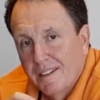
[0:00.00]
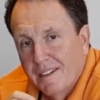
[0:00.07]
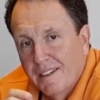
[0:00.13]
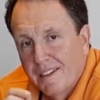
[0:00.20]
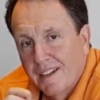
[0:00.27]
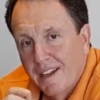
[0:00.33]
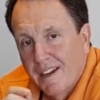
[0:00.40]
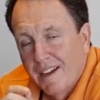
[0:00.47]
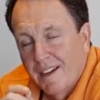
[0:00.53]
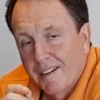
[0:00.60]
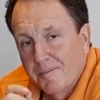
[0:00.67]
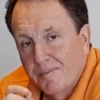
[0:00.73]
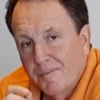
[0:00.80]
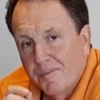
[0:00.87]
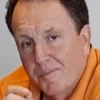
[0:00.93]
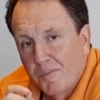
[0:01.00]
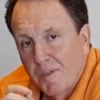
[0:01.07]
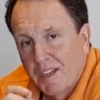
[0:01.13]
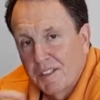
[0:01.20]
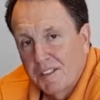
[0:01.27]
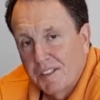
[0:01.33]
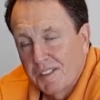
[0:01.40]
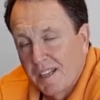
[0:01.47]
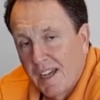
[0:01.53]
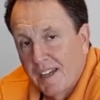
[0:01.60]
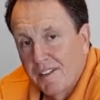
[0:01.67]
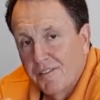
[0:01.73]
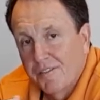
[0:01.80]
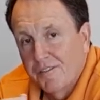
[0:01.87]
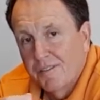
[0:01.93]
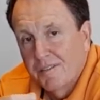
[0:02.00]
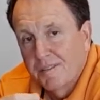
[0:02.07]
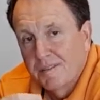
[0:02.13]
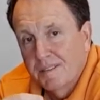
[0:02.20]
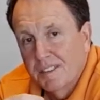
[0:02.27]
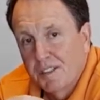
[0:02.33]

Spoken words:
He went to TAFE,